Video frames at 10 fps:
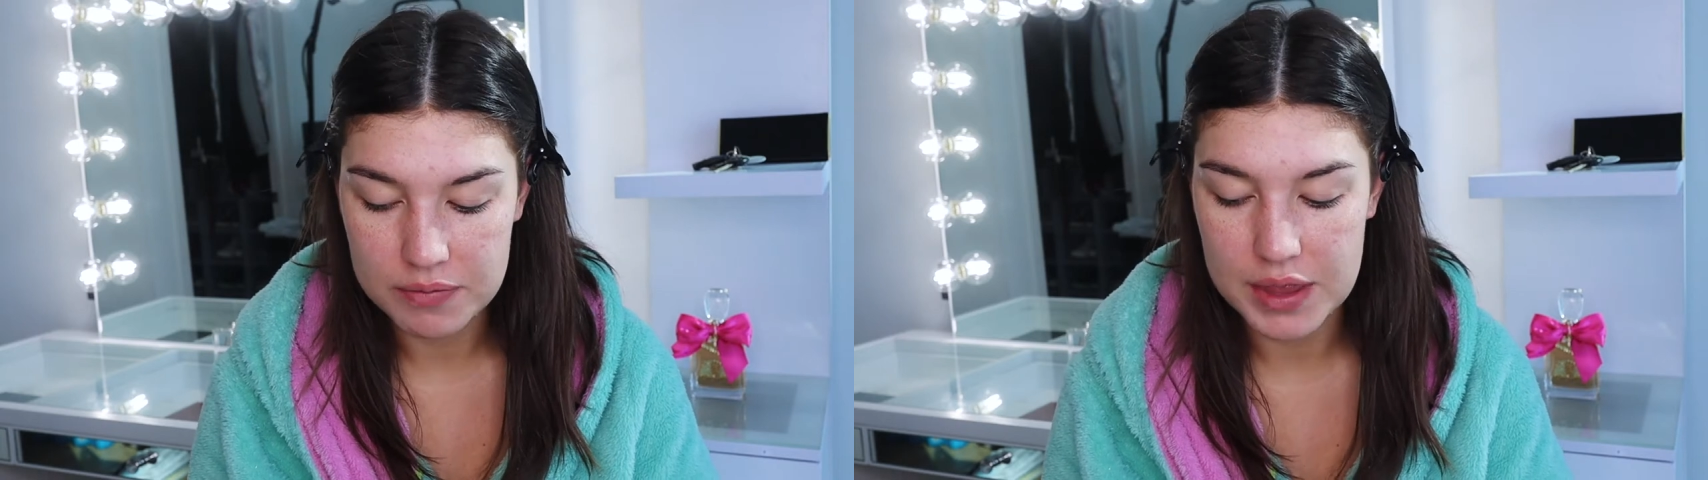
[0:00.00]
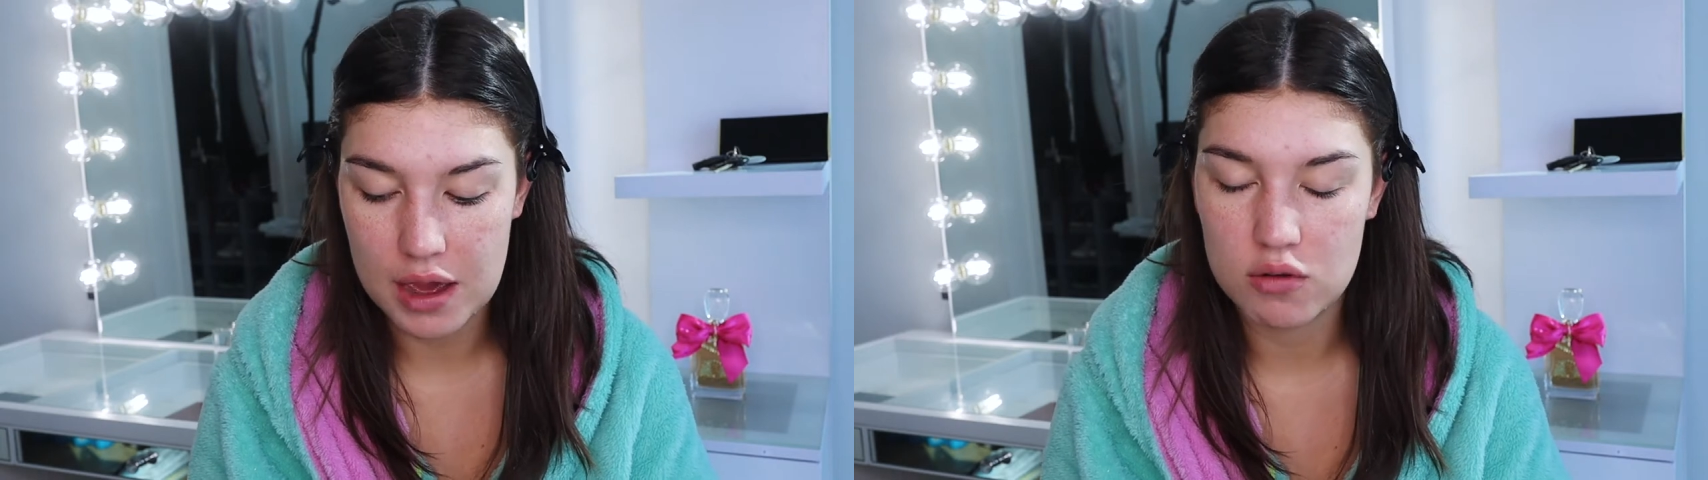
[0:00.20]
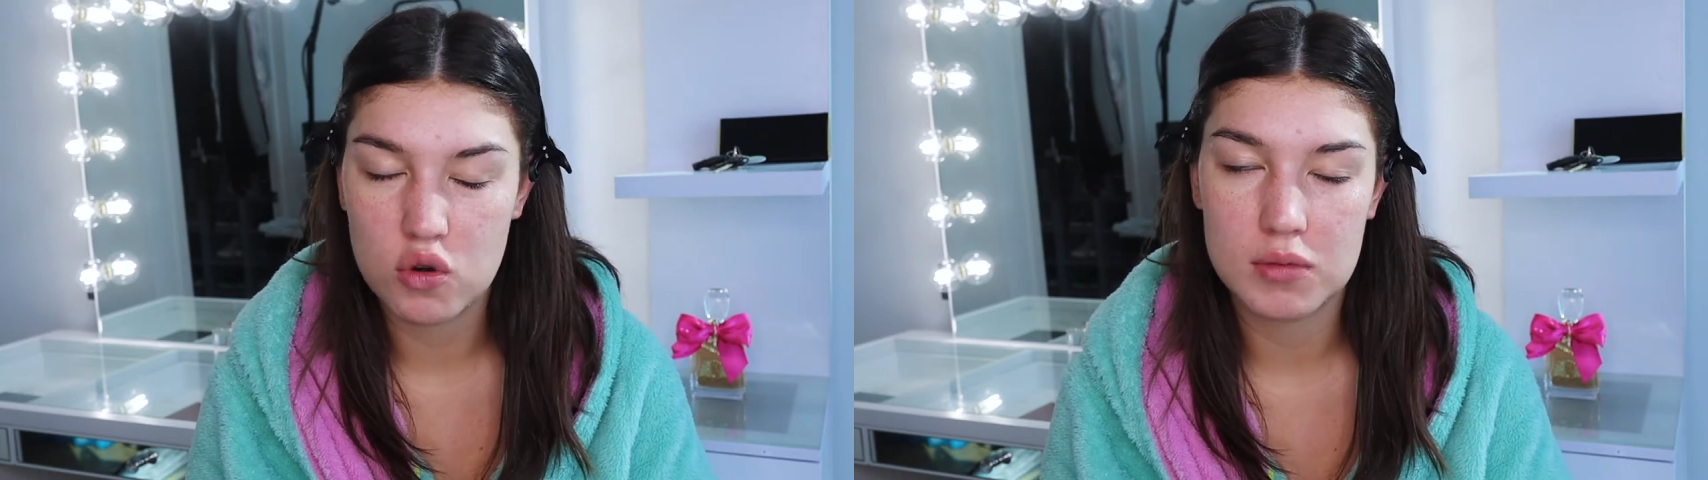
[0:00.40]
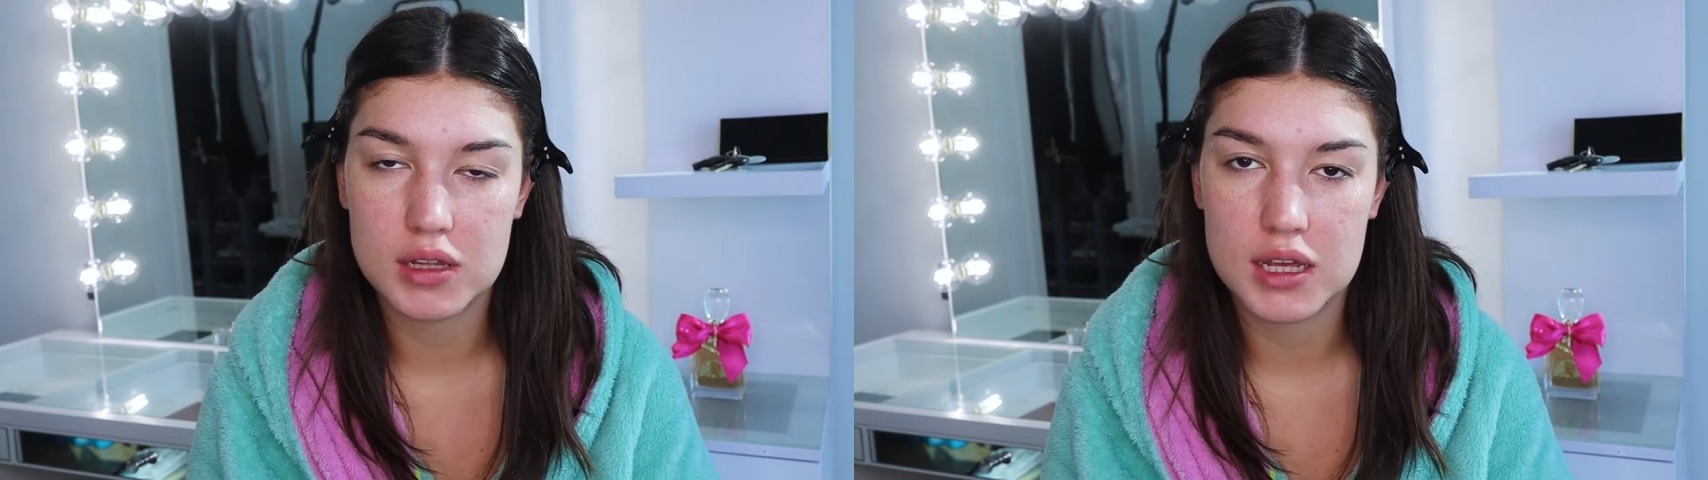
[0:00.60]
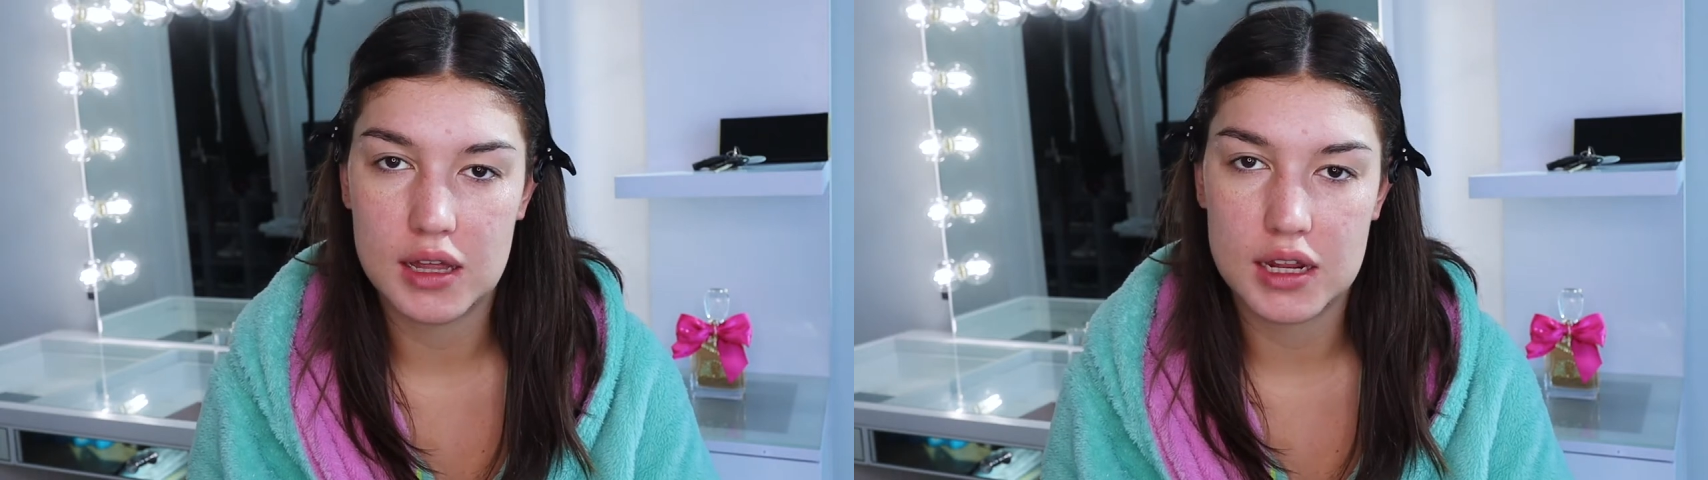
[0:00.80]
Now,
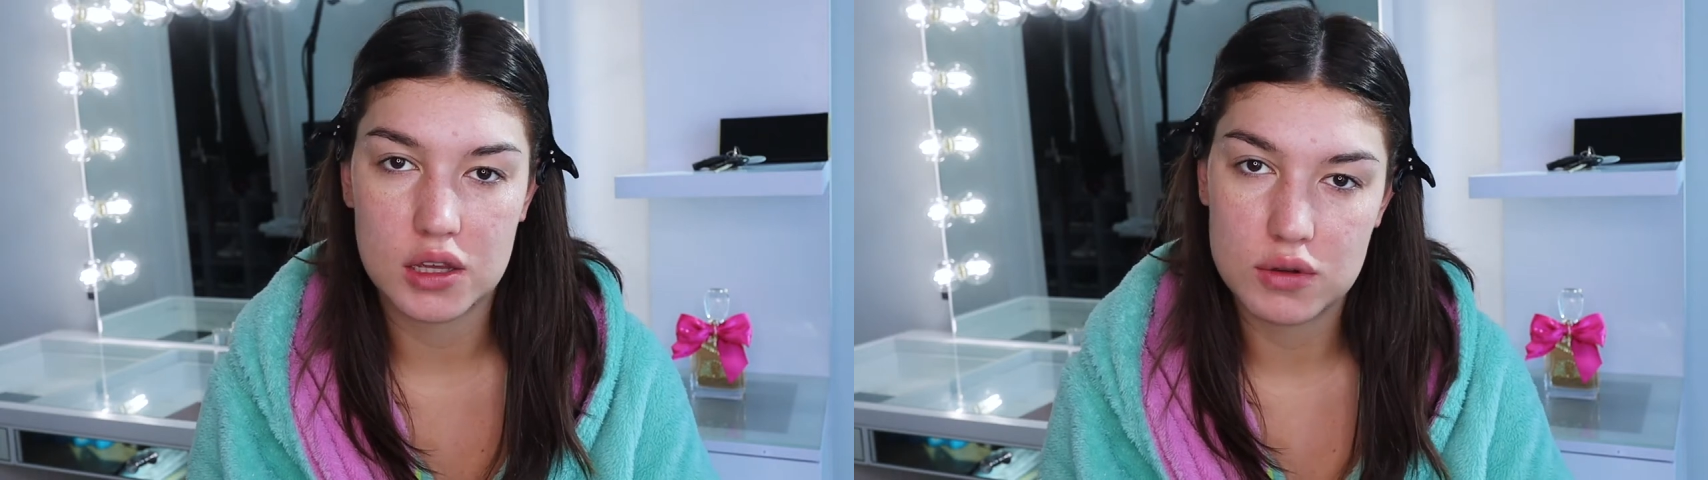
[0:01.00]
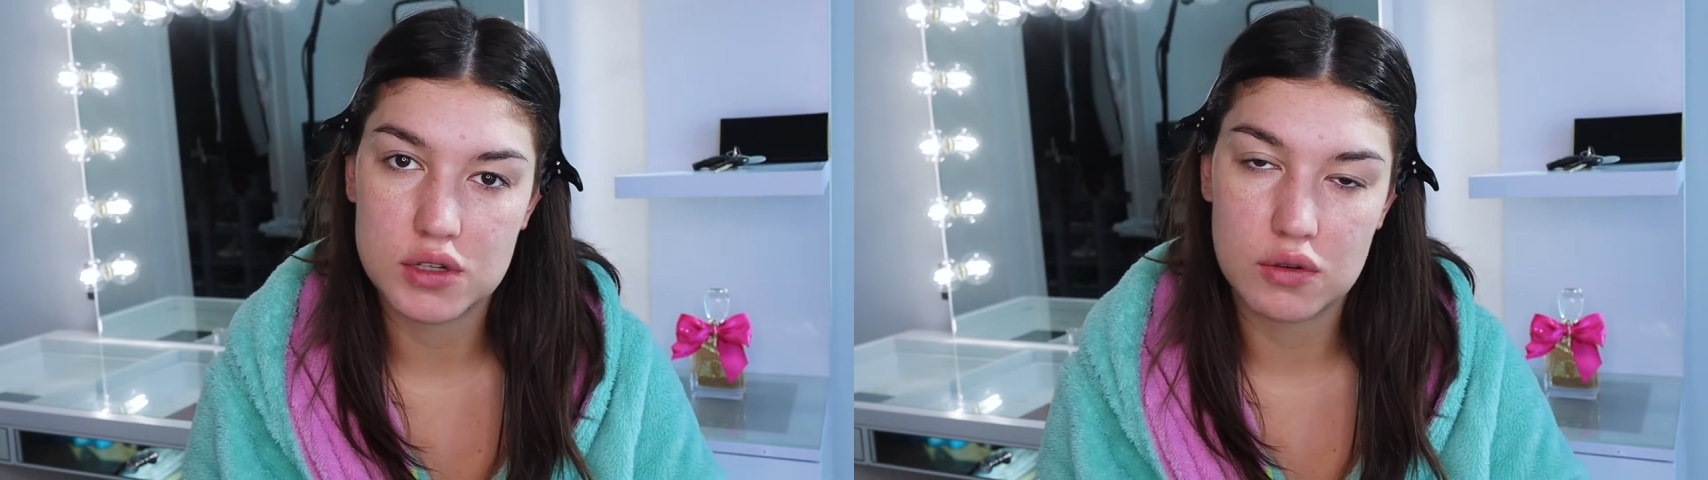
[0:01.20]
normally like you would